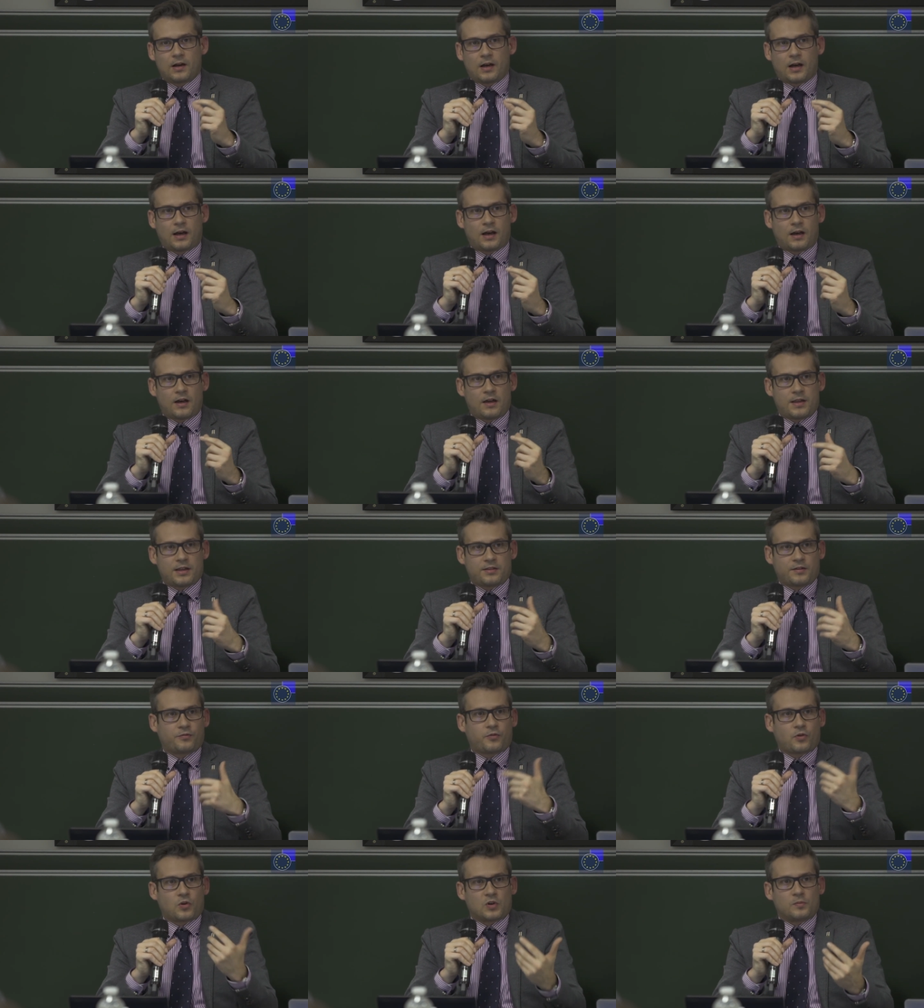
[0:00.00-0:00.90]
another
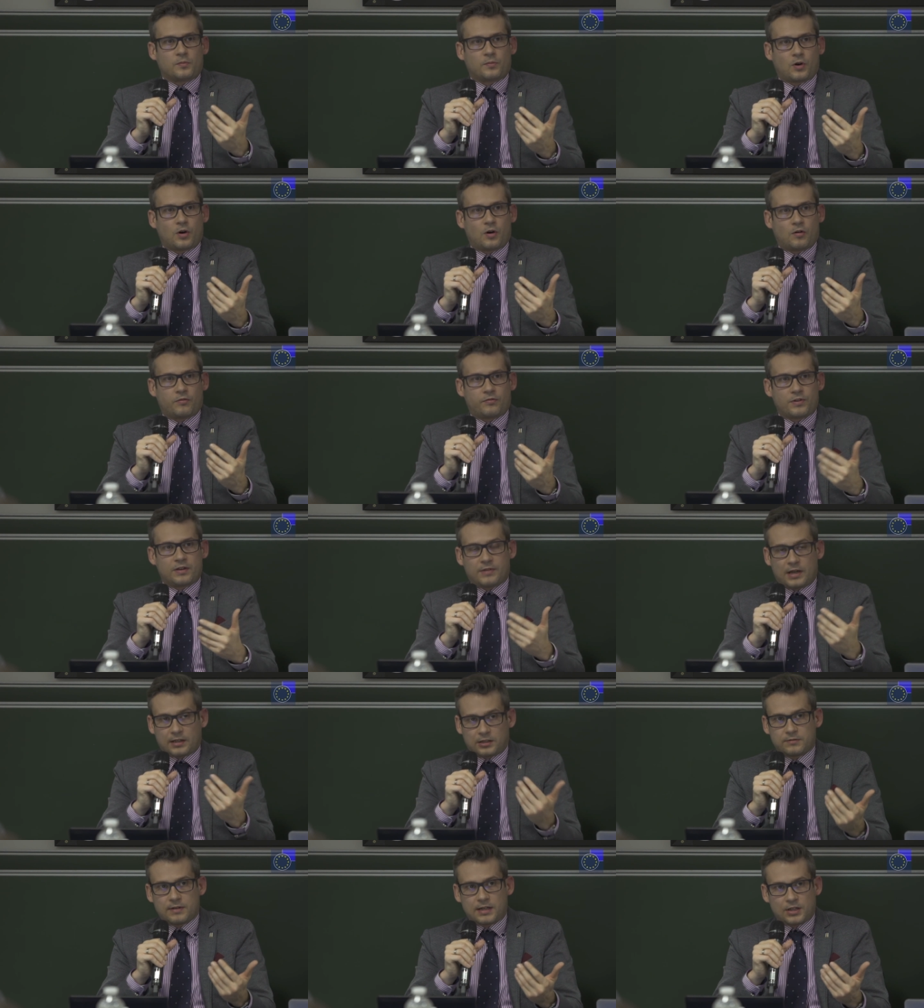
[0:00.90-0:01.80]
form of
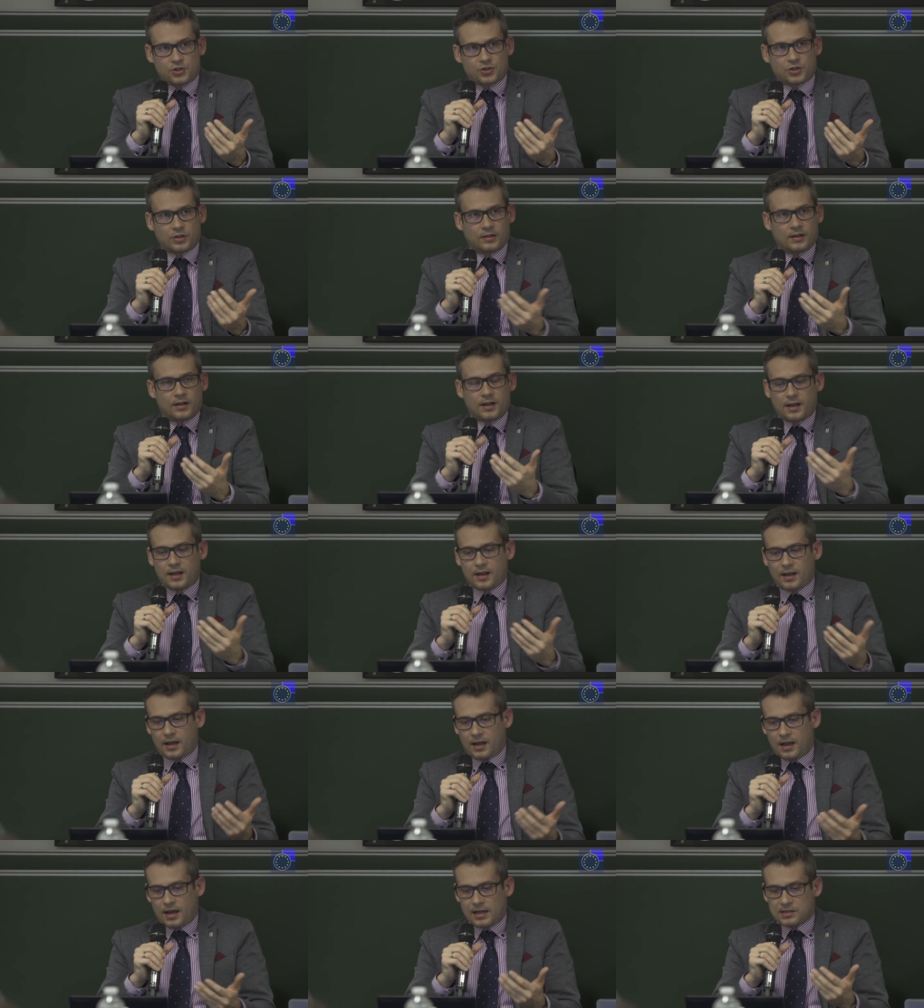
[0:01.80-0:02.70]
evacuation
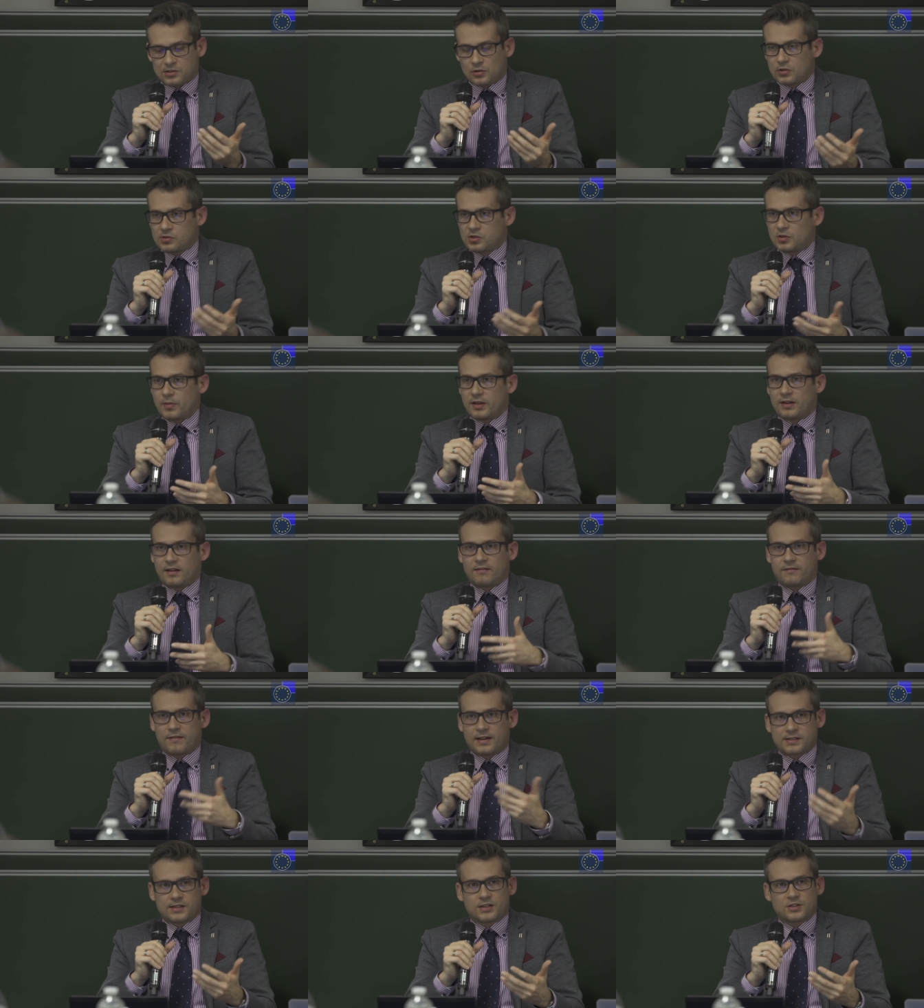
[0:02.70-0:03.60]
has also been
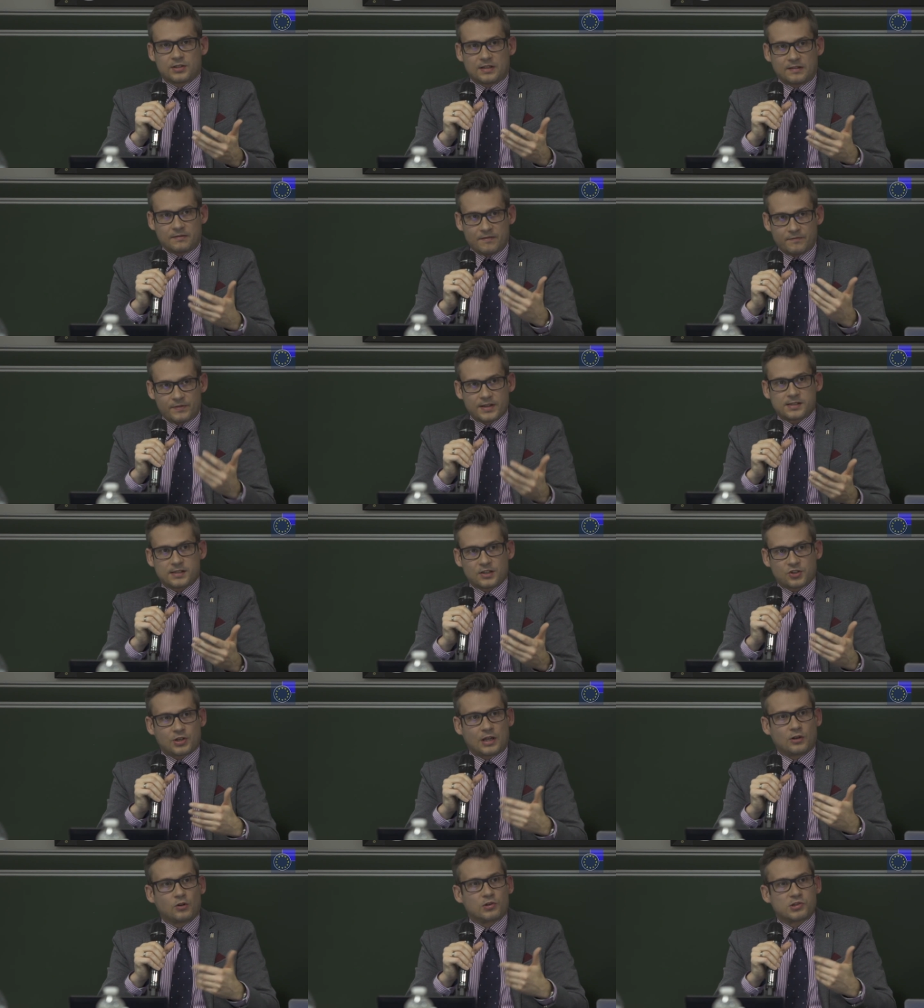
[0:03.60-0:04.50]

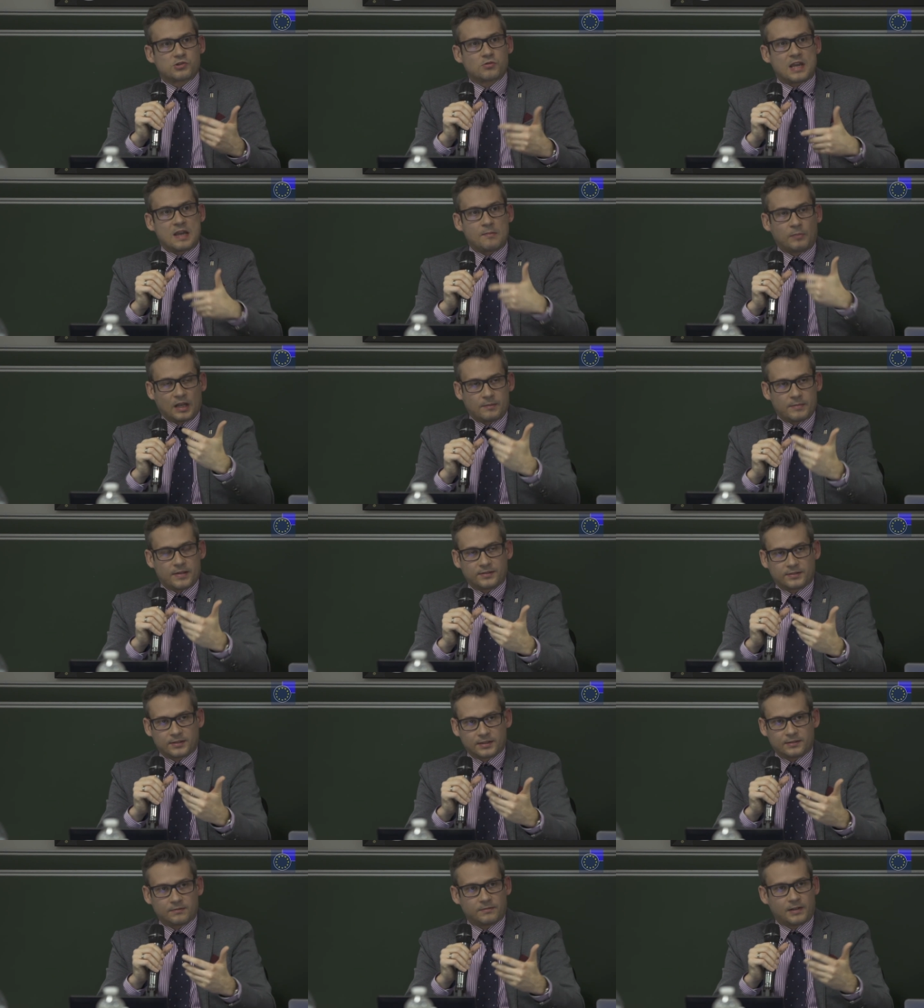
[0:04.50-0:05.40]
envisaged and also
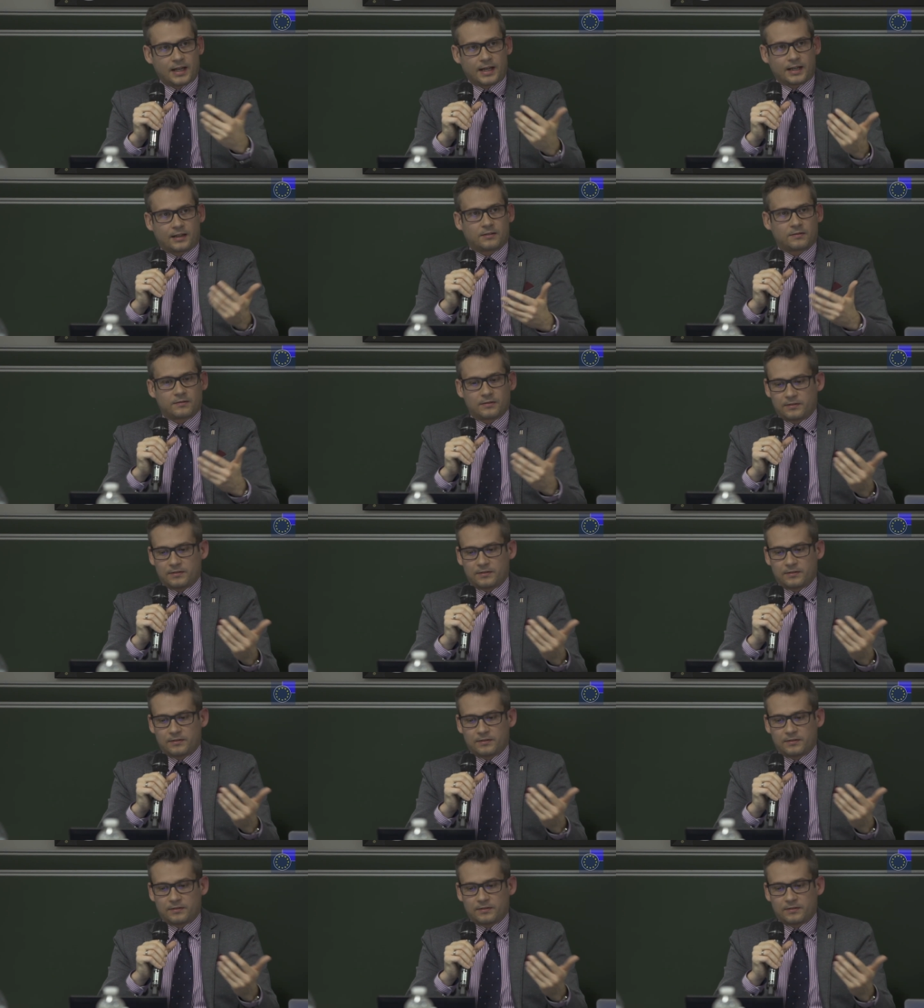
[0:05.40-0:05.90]
implemented, like